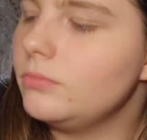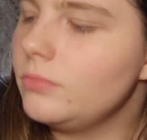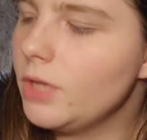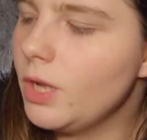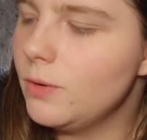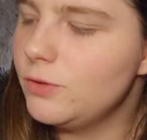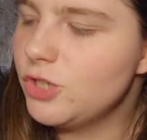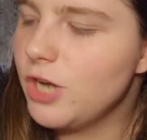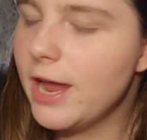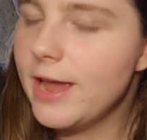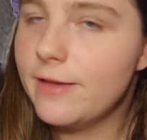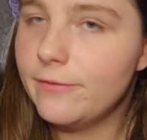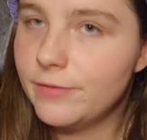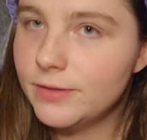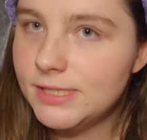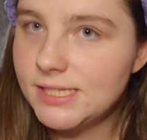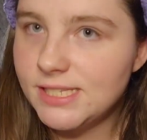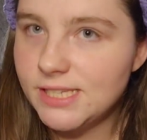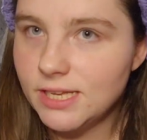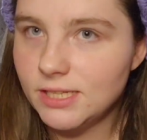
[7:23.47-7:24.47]
which I have
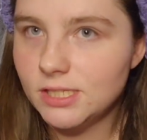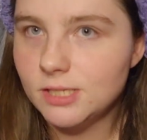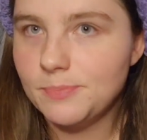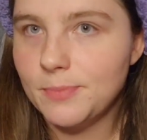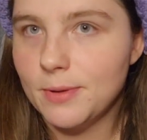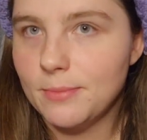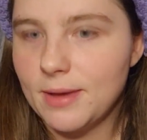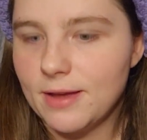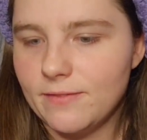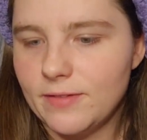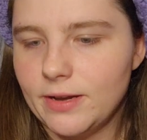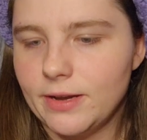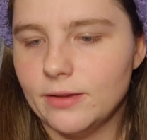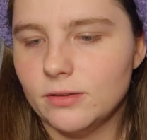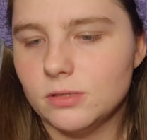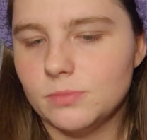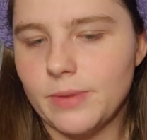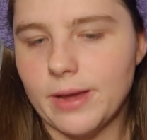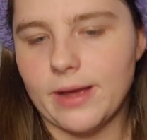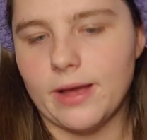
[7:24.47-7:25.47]
since put my
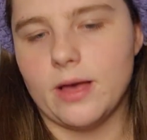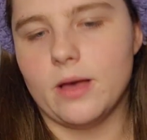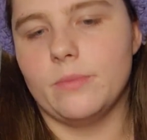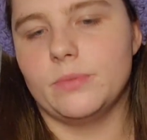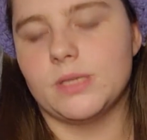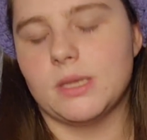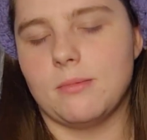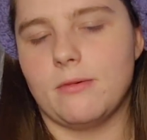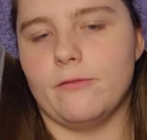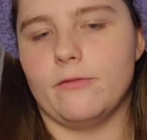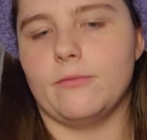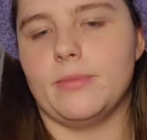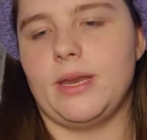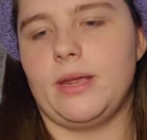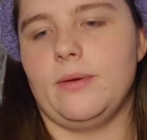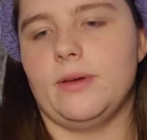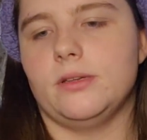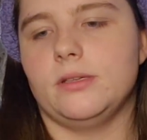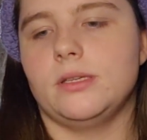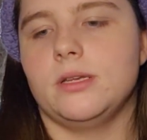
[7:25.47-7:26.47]
videos back up, some of them
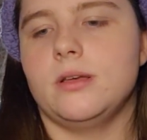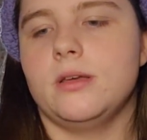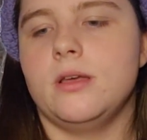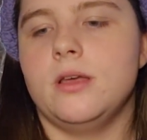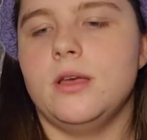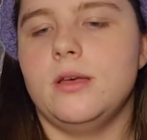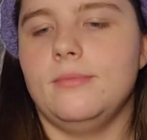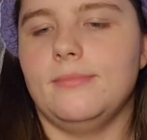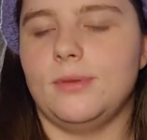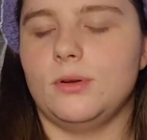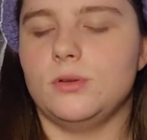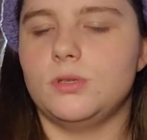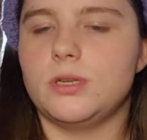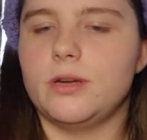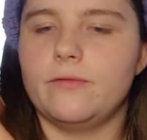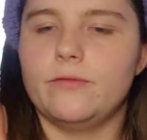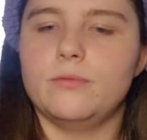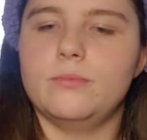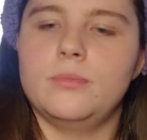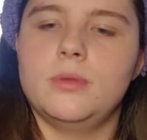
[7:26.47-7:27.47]
anyways, most
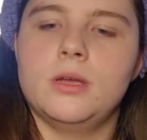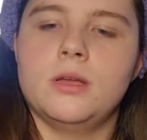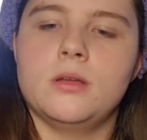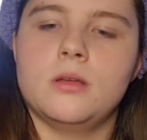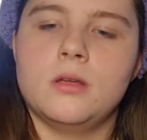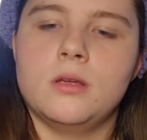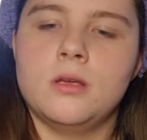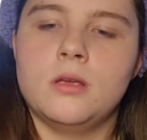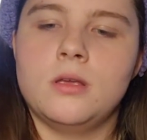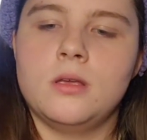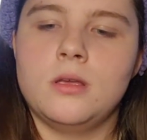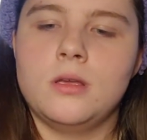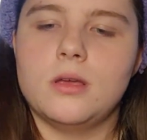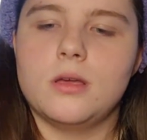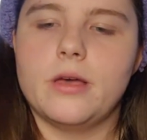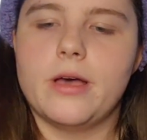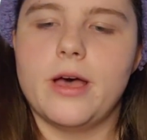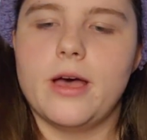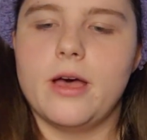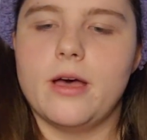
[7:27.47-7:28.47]
of them,
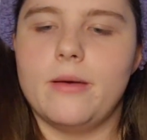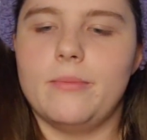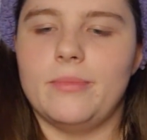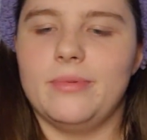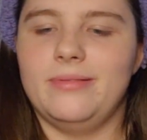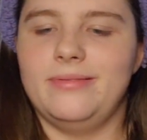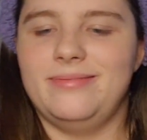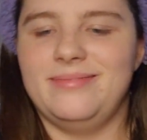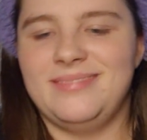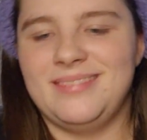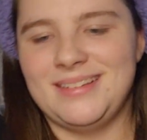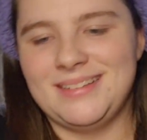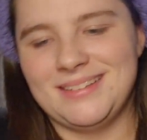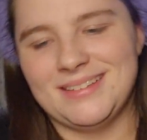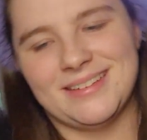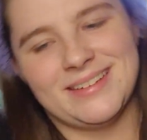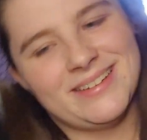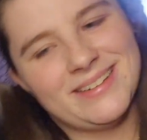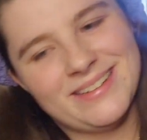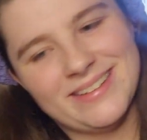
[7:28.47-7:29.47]
and
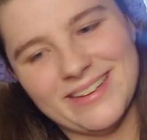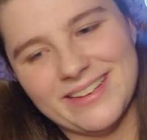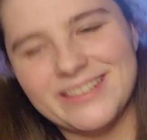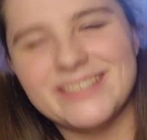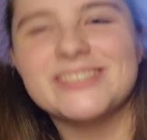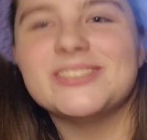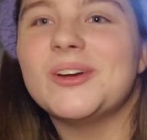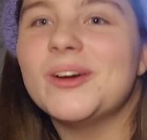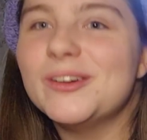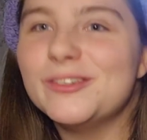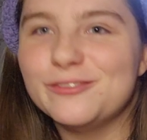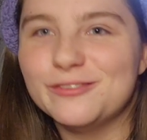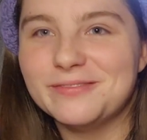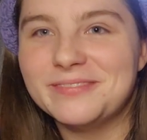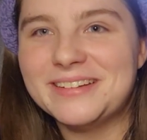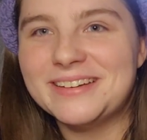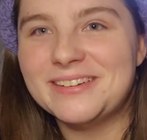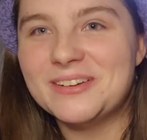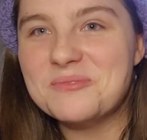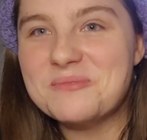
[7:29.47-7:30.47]
it's hard for
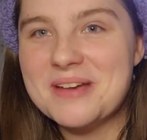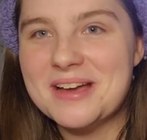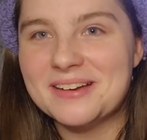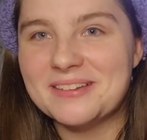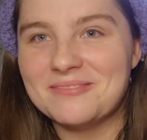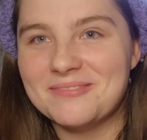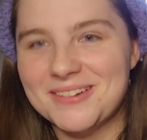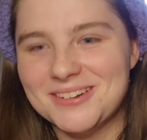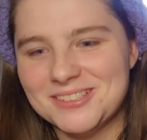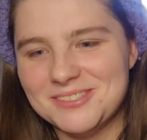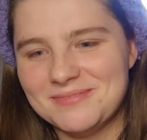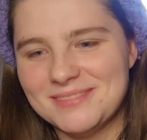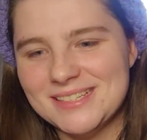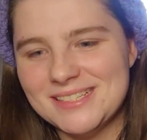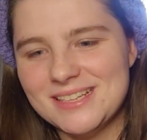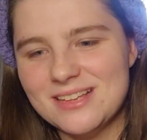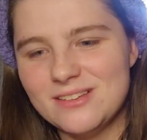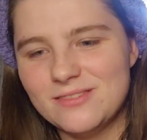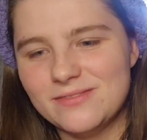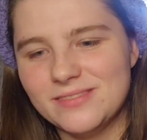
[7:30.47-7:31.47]
me to go back and watch
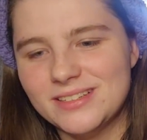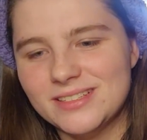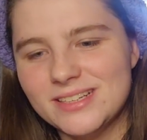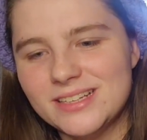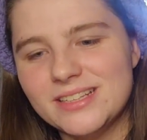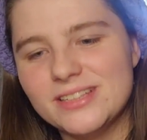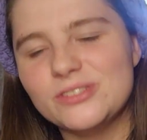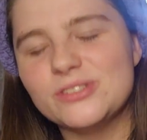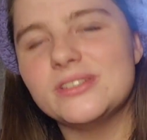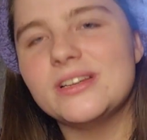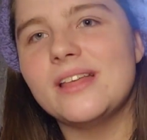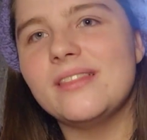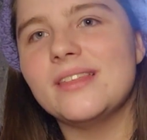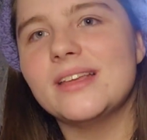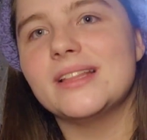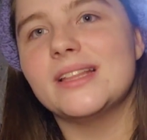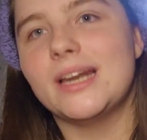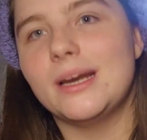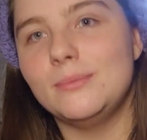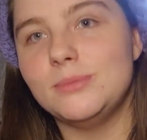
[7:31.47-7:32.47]
myself, and there's
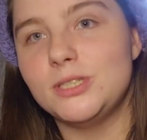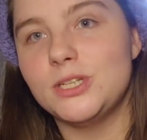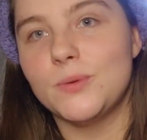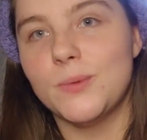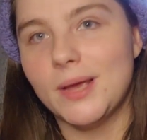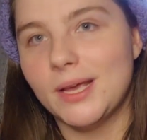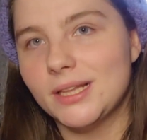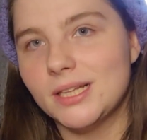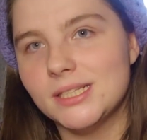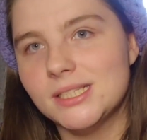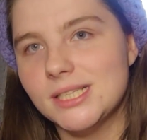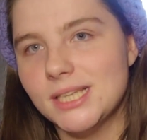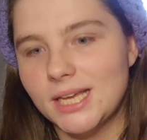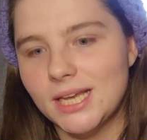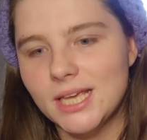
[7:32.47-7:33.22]
nothing that I'm doing that's